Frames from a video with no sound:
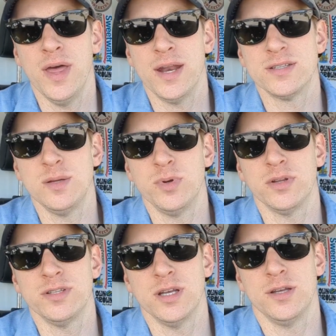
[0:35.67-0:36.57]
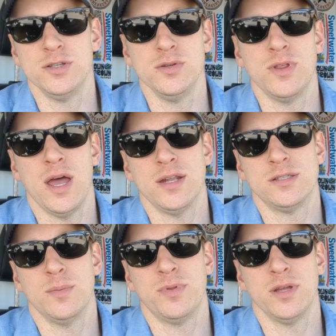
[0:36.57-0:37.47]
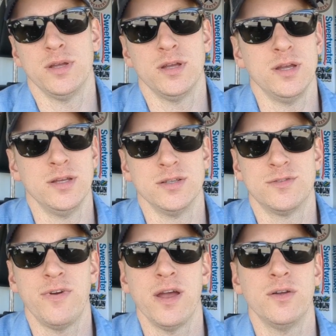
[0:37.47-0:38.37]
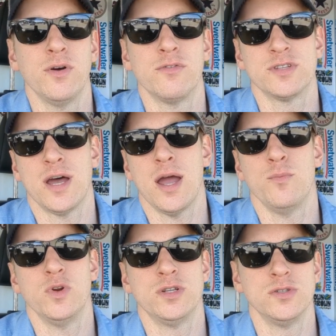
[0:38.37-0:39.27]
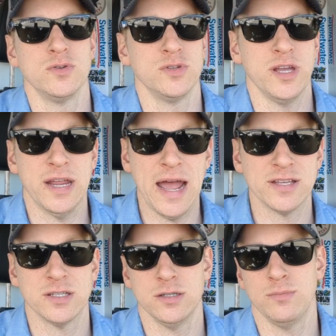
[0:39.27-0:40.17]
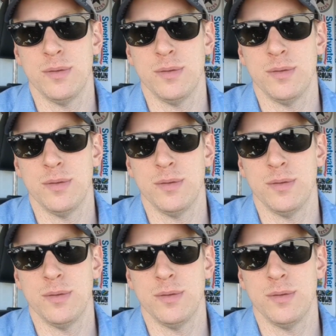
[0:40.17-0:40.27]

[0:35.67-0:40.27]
that is typically telling you that something is failed over time, which is usually a gasket,